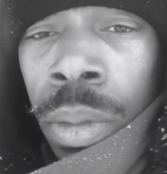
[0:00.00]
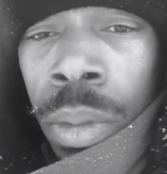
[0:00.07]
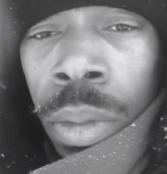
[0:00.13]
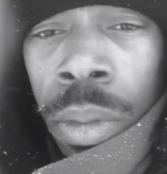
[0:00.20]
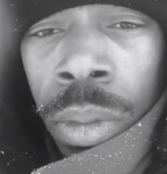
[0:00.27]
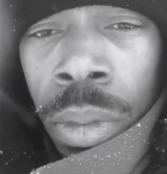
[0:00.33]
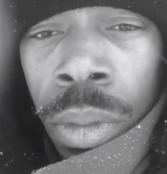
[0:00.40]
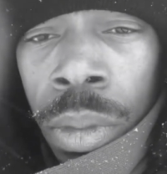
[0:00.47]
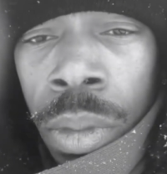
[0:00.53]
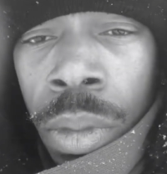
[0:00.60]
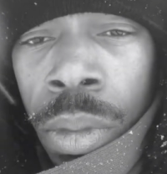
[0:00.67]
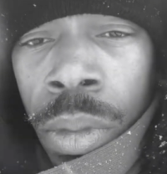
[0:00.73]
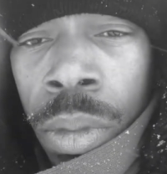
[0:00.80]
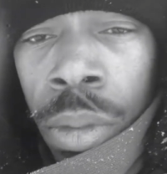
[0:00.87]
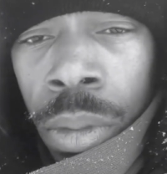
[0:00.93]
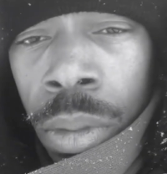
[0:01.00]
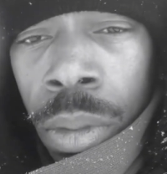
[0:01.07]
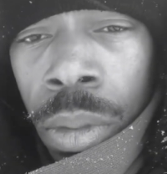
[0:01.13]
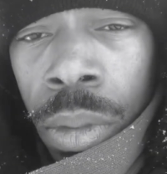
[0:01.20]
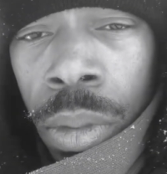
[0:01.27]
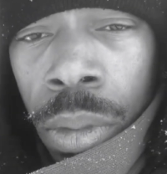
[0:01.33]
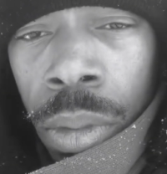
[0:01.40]

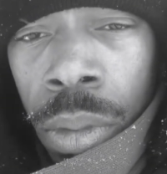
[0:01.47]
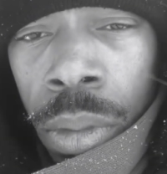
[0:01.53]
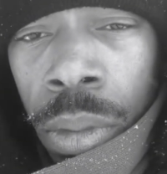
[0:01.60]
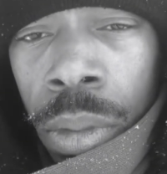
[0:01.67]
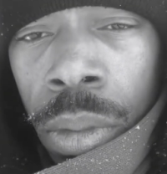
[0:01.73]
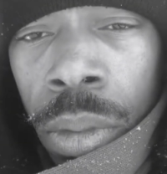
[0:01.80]
Nobody speaks.